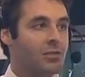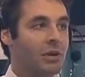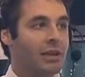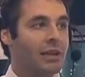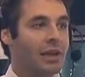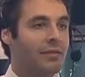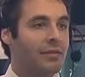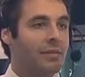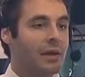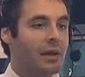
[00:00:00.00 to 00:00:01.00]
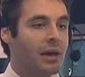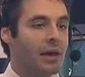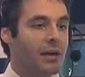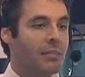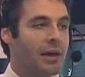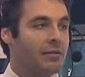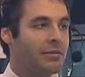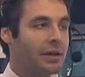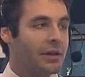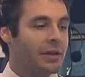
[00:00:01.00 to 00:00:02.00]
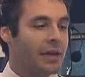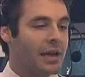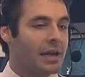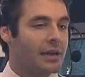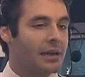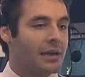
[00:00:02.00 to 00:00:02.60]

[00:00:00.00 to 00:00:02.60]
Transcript: 2011. Mike Fink and